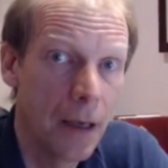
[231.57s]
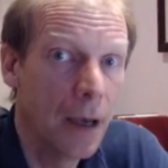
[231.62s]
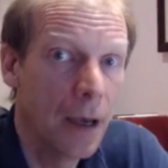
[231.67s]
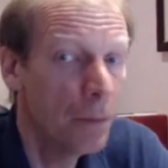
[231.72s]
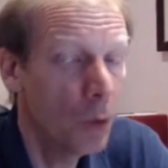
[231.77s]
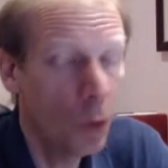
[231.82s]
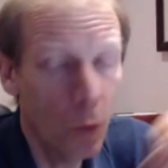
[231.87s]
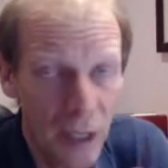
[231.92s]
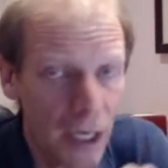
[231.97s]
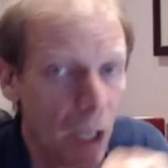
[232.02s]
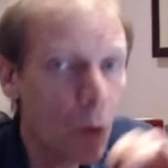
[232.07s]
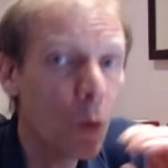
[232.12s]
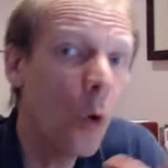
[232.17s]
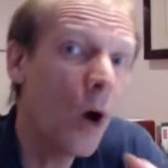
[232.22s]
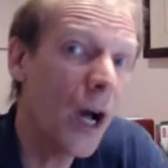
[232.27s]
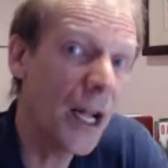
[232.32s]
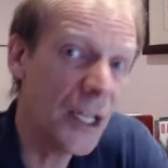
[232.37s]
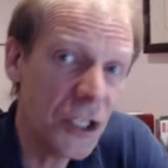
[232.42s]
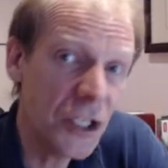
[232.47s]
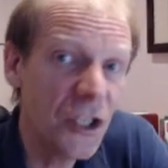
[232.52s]
But when I
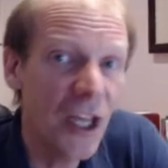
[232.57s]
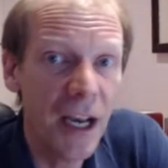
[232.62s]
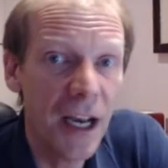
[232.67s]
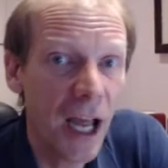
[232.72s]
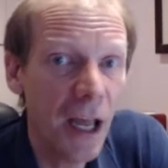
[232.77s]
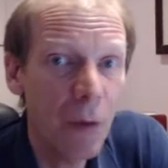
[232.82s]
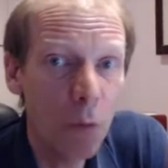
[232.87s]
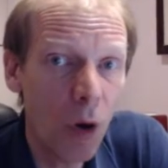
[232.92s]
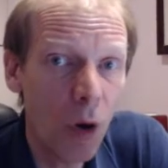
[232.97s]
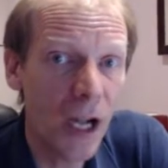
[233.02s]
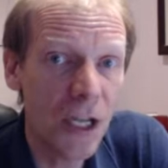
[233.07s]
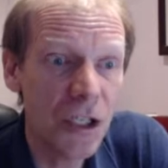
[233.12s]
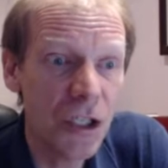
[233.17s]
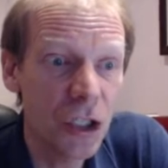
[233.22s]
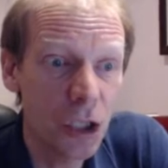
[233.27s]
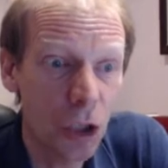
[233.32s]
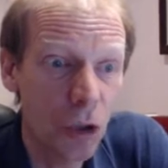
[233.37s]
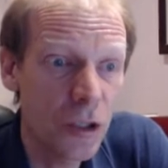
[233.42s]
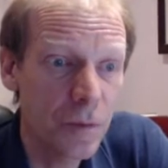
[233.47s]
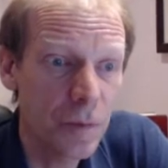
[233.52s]
watched it, I
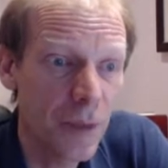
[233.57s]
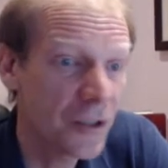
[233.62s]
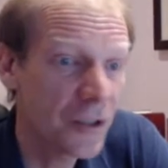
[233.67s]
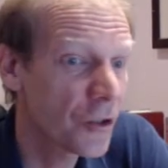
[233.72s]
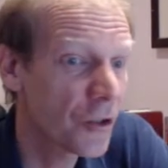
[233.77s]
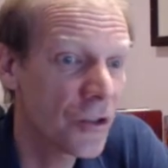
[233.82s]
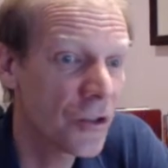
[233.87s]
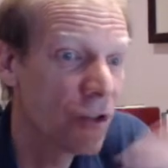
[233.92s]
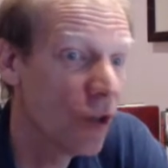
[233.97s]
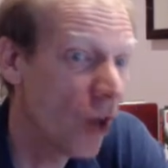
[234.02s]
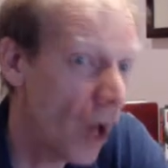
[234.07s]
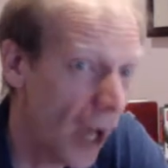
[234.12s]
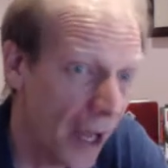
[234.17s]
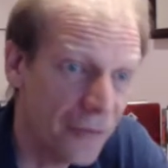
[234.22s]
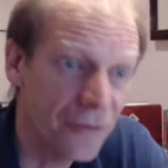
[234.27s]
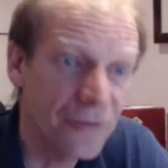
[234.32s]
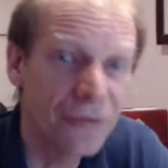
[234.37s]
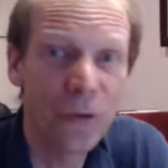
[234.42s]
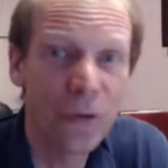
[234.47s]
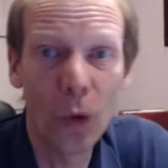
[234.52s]
watched Ghostbusters not
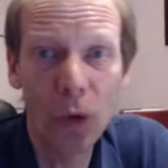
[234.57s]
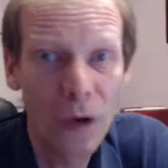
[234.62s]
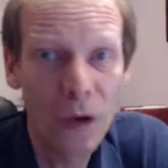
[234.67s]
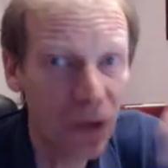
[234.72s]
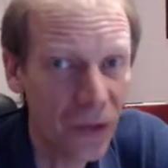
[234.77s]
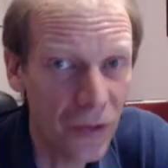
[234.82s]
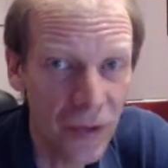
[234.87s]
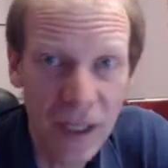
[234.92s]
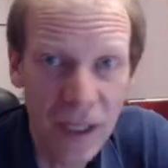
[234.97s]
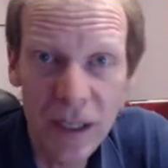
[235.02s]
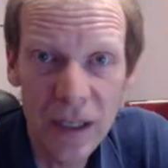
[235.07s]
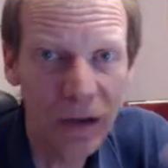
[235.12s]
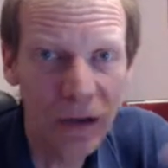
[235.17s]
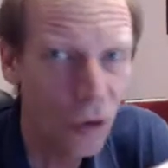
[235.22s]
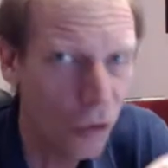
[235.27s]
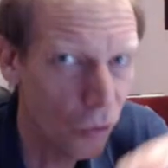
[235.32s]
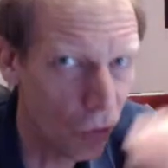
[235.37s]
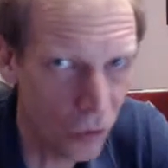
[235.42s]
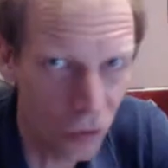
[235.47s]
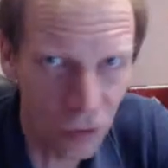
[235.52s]
for the
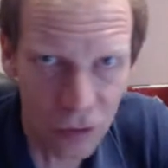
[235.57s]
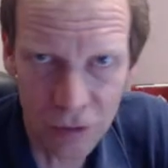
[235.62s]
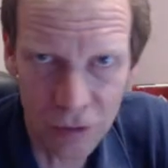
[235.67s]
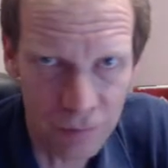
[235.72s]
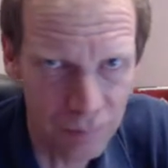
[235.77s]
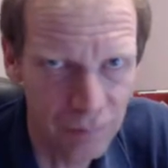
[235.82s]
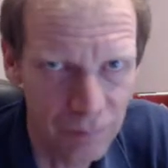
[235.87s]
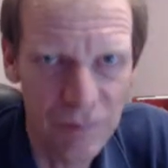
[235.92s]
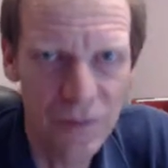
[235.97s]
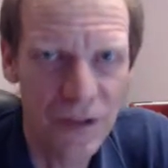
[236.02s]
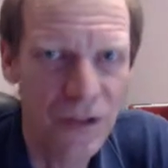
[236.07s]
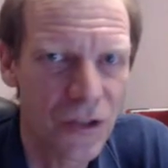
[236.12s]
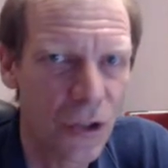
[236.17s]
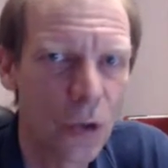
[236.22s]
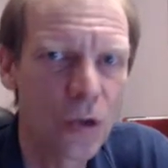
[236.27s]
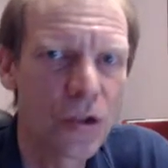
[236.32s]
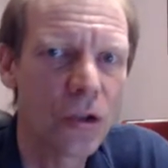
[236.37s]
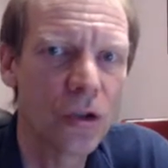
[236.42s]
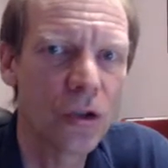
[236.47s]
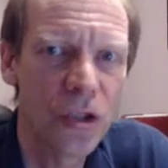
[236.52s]
whole
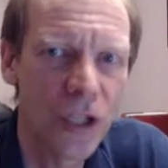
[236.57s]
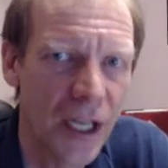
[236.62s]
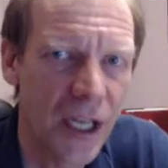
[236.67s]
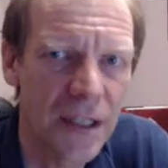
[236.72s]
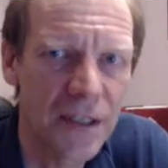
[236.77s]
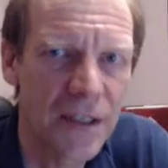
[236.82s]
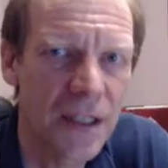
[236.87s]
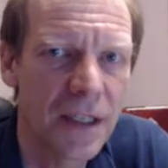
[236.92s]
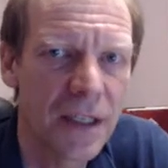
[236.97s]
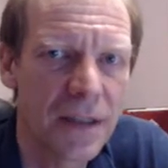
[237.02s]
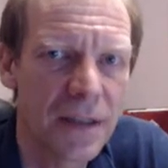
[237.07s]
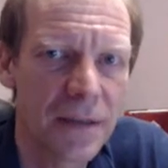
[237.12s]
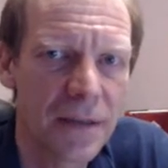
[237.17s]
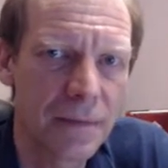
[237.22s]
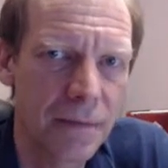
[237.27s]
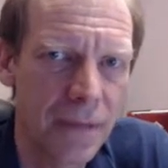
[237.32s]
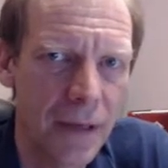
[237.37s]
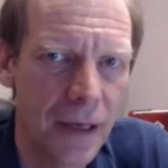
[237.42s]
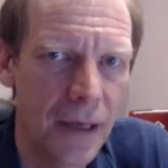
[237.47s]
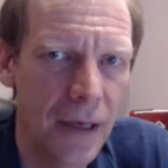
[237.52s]
social justice
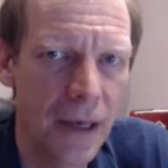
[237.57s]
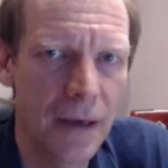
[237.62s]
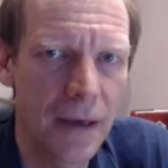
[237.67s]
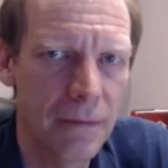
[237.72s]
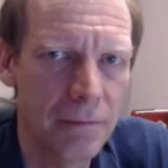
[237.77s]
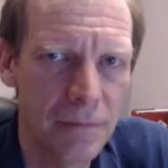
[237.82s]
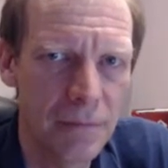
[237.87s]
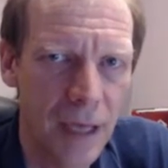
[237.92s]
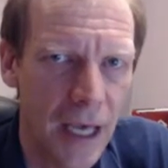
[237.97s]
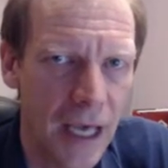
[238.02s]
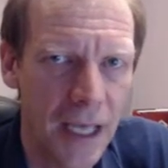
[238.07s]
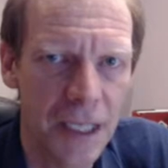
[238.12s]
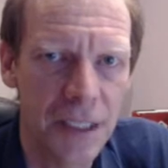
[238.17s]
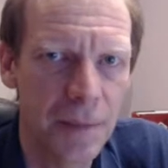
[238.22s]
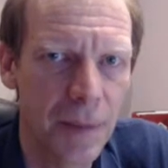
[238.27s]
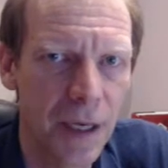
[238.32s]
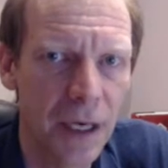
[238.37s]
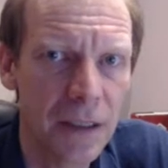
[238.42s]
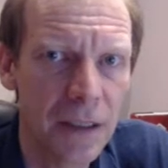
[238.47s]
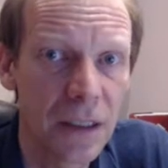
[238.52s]

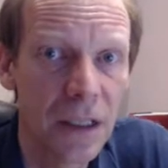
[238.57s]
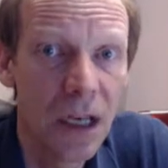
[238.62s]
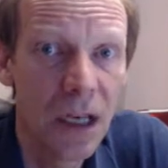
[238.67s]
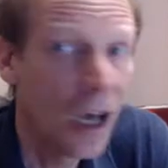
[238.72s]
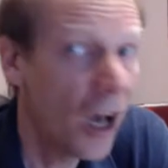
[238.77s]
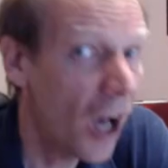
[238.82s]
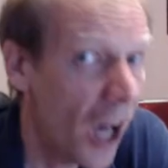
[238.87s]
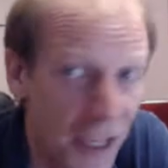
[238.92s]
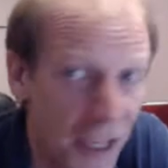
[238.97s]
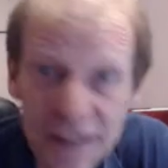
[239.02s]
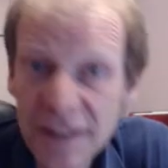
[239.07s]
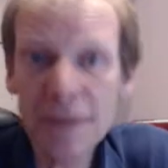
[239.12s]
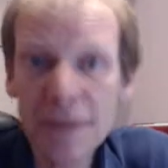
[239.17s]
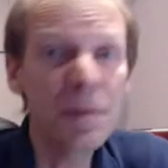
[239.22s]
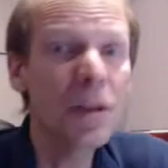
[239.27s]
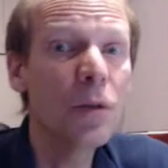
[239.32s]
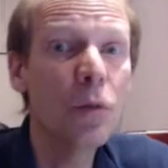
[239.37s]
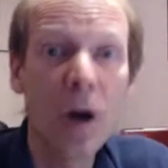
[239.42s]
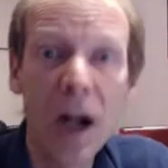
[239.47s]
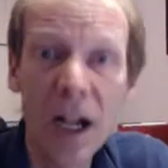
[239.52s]
aspect. I
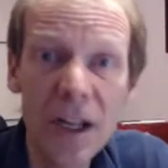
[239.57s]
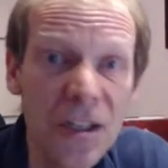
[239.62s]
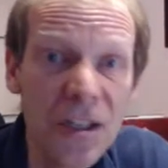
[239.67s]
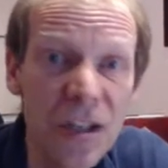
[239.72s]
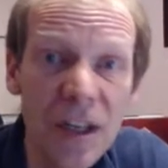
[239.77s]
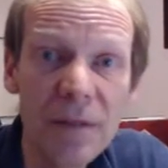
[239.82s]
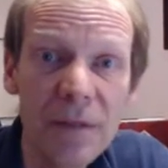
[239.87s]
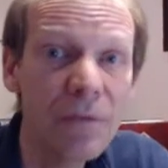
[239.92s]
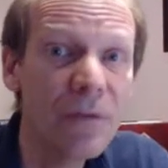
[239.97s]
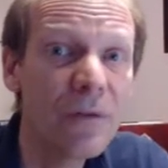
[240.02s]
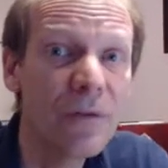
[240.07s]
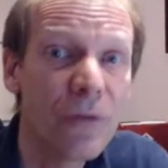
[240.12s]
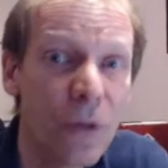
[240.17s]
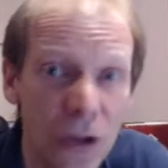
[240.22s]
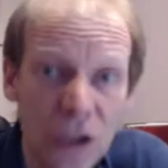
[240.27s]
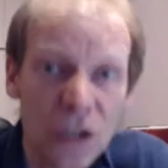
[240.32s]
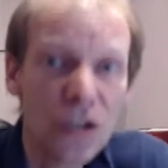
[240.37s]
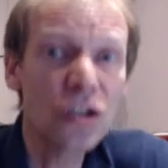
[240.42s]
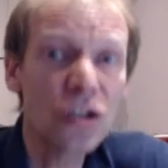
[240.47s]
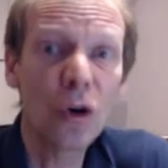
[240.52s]
simply watched it for
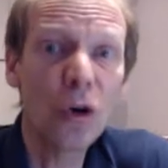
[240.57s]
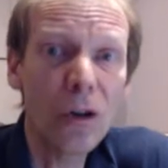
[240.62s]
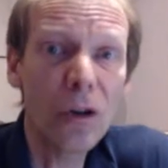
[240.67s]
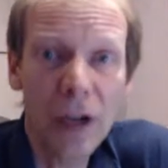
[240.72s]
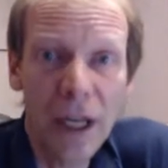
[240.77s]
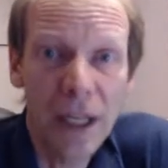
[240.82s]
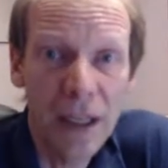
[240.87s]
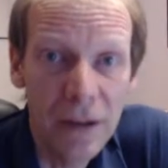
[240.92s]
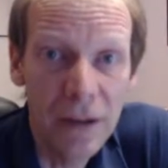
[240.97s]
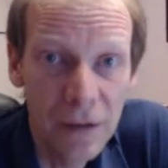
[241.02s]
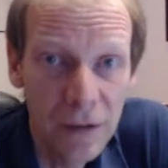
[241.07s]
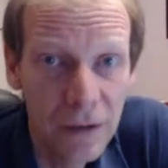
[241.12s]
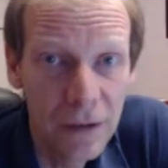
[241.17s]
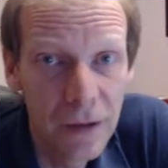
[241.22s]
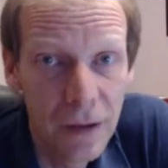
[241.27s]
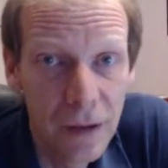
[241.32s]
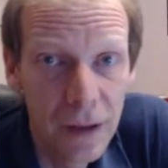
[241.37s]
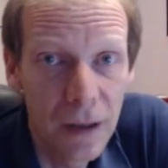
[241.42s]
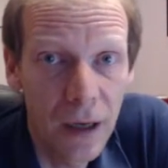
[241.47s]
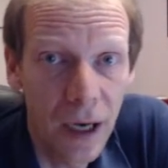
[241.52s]
the story.
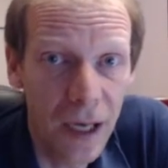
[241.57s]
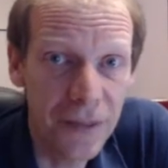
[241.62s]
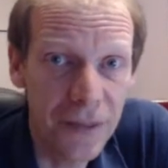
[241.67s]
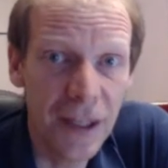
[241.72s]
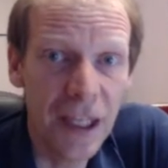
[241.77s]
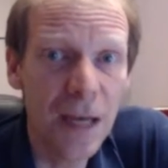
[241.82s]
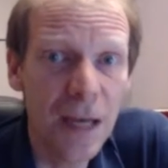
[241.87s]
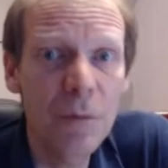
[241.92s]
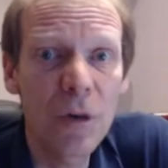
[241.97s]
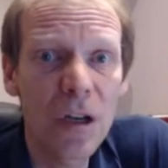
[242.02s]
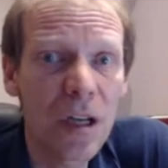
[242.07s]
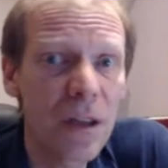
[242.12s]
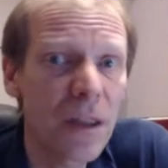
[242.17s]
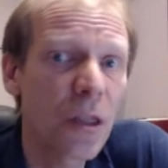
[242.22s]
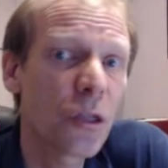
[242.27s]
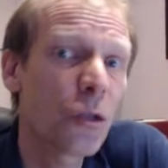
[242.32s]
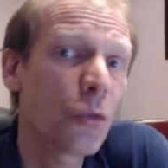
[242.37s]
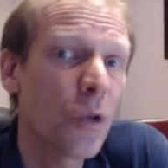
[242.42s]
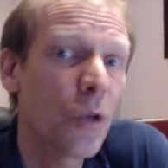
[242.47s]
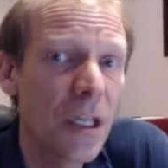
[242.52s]
I think I'm one of the
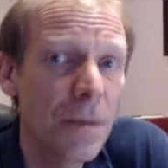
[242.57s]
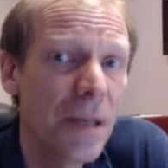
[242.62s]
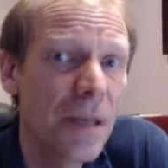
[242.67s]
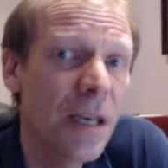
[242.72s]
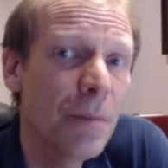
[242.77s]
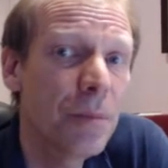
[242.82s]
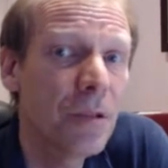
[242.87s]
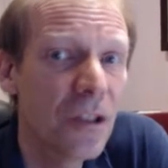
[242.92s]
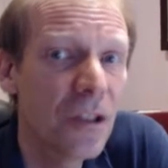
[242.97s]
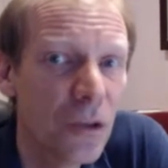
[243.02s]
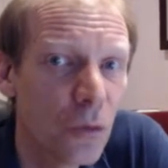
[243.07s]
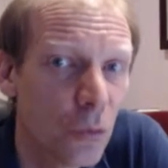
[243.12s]
3 people in the